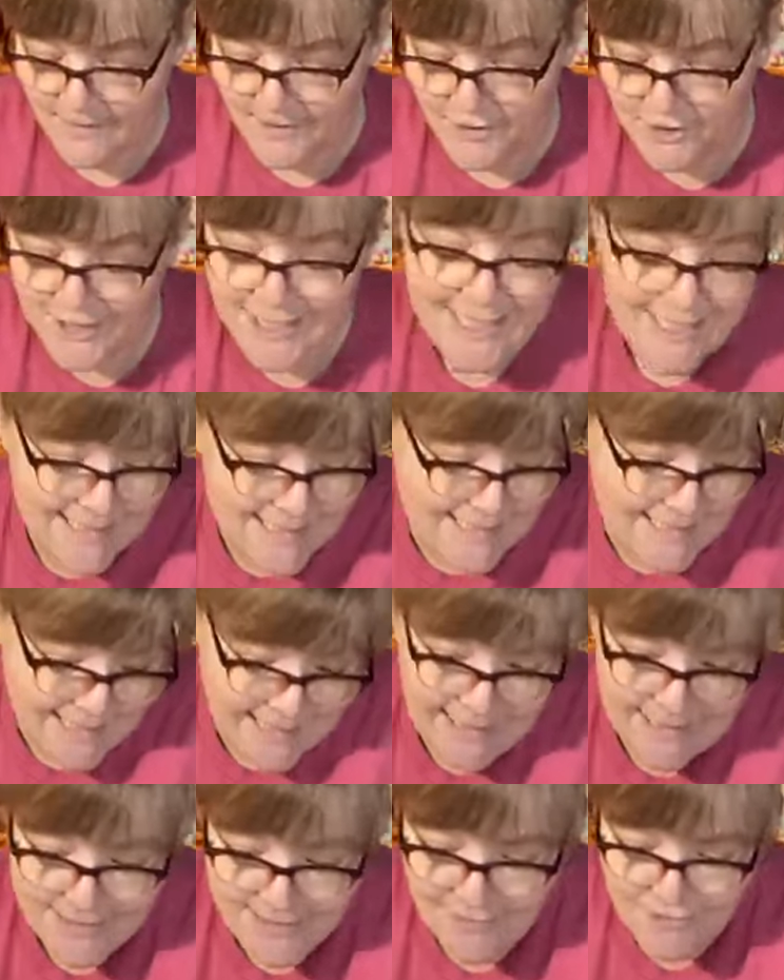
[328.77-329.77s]
She can't
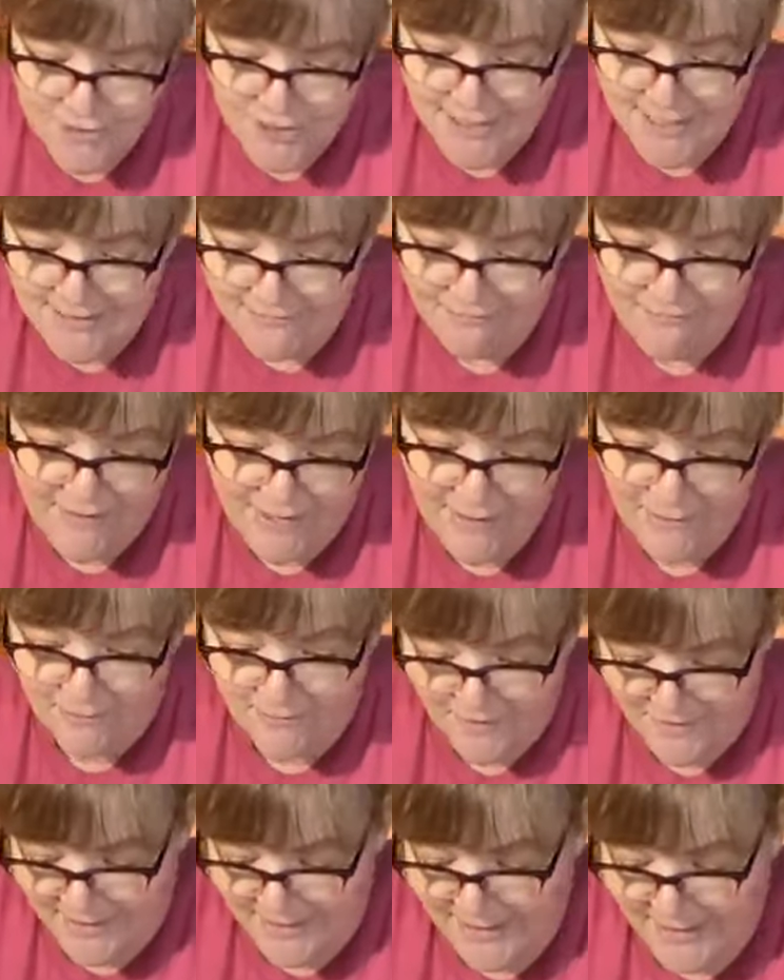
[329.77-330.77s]
see, so she doesn't fight
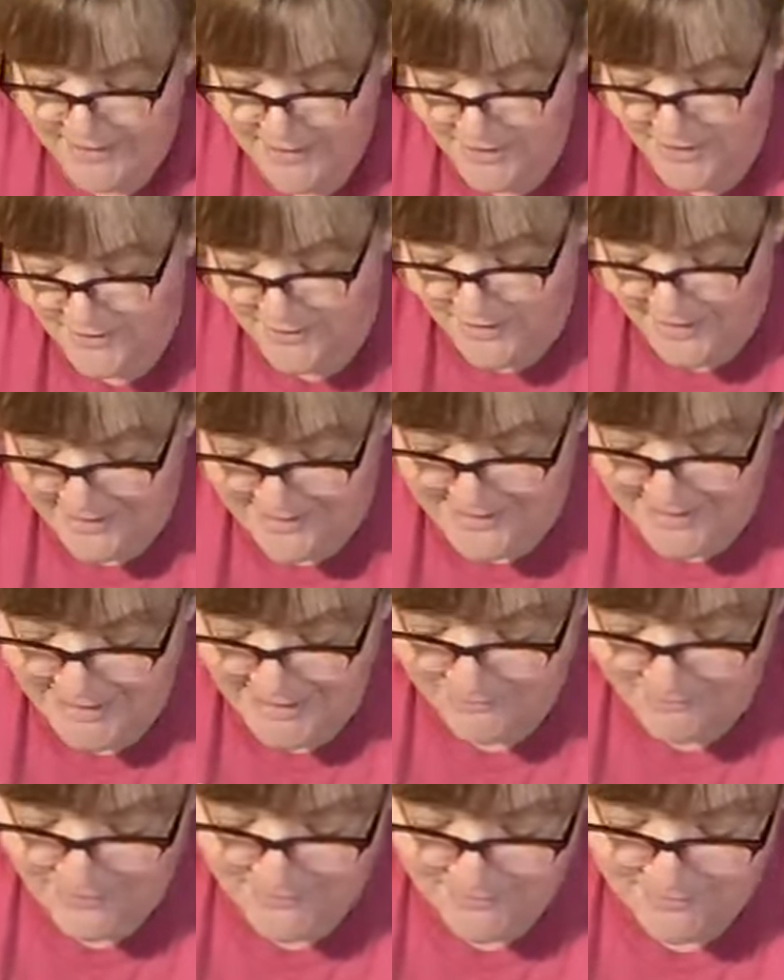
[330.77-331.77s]
over things. You got to take
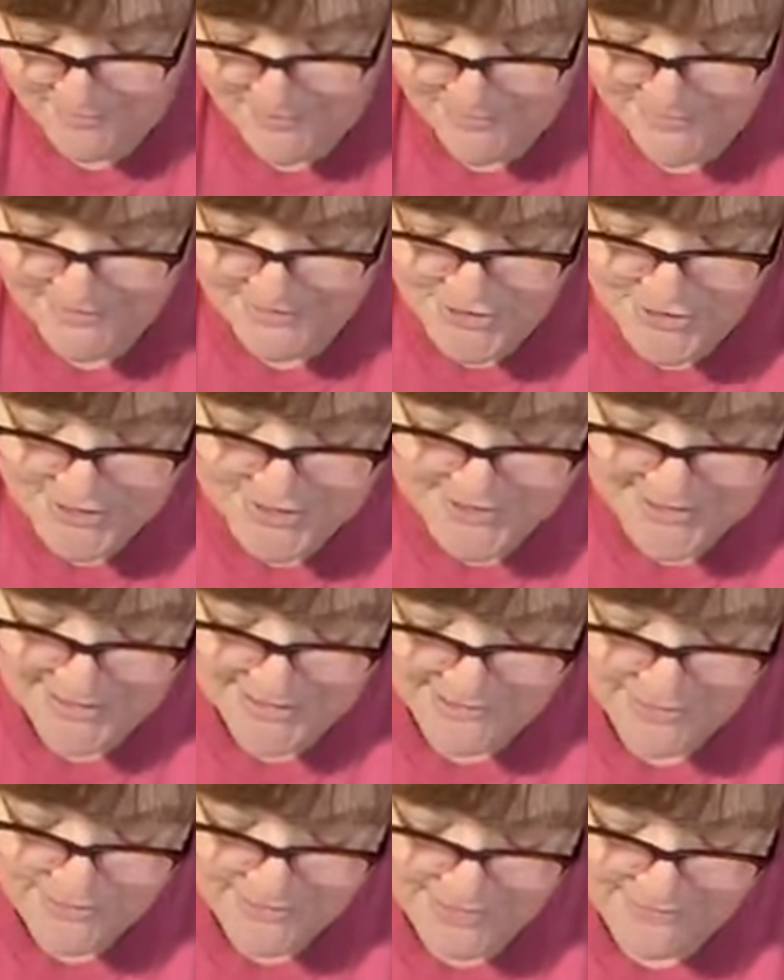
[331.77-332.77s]
it away from her, and then she's
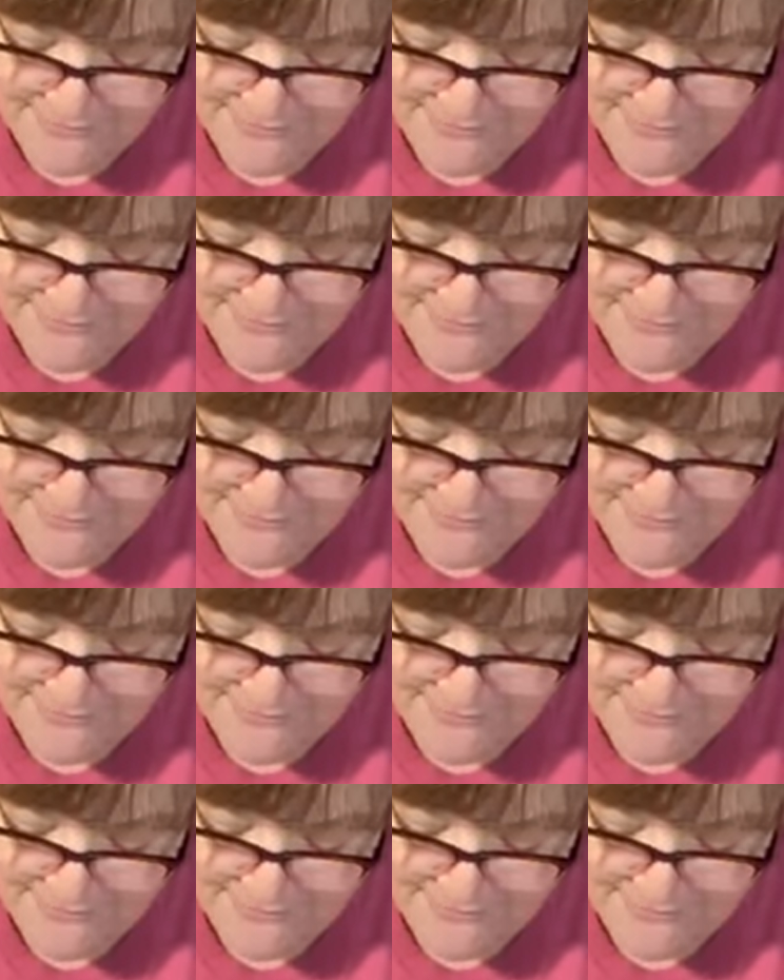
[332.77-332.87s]
got to try